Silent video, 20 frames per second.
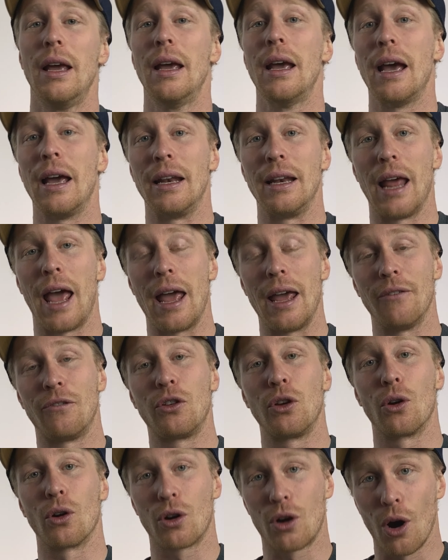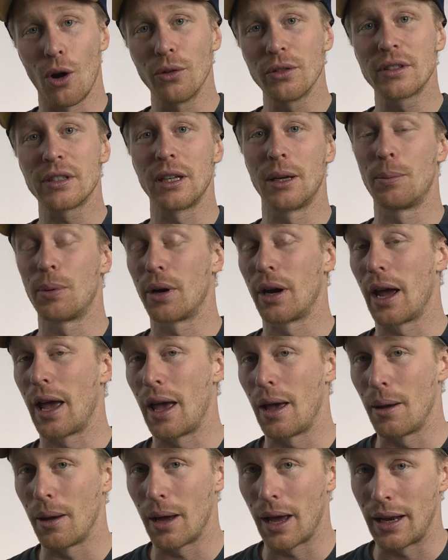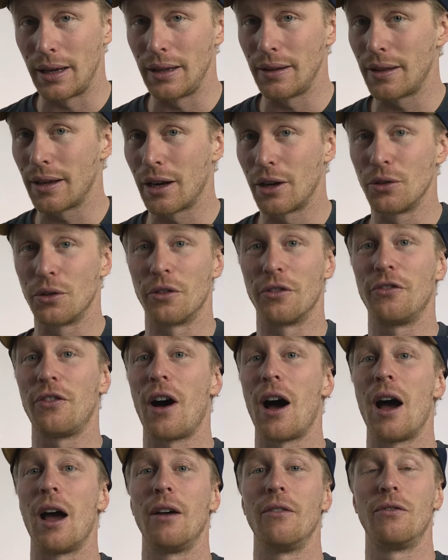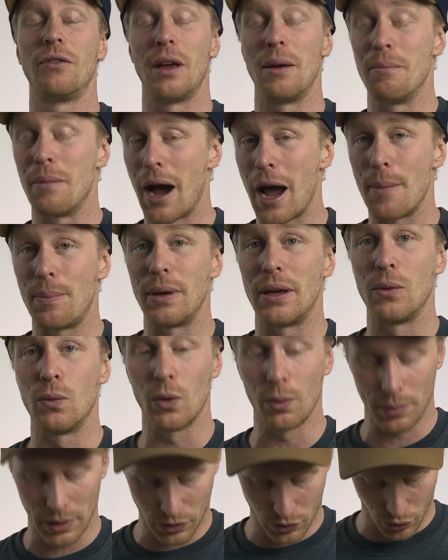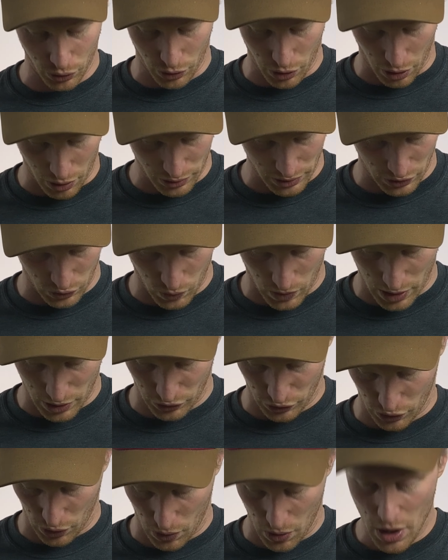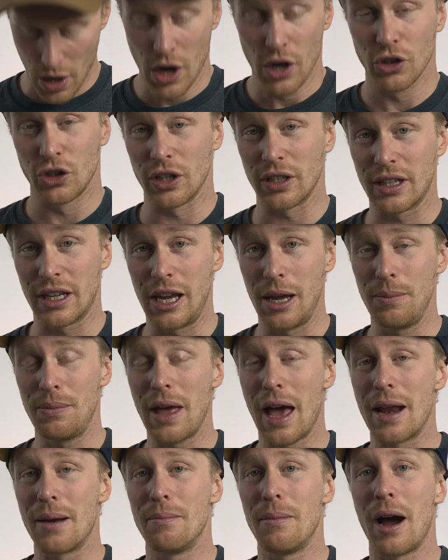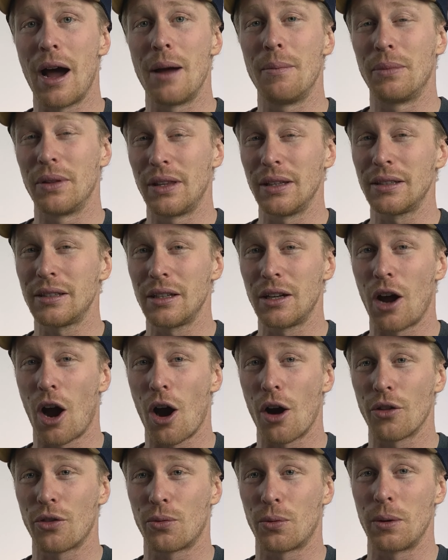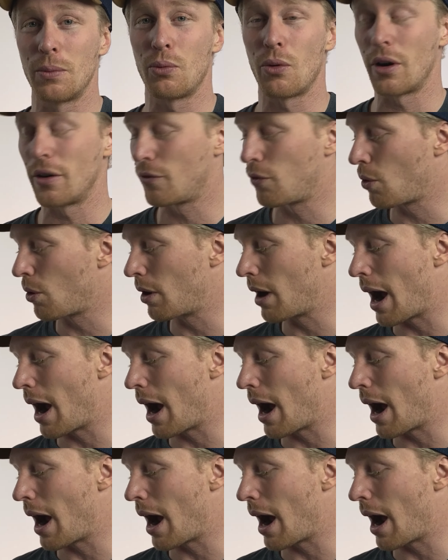And if you're a cold sleeper, anything under 5, in my opinion, will be too cold as well. So just keep that in mind. But this is an R3.4.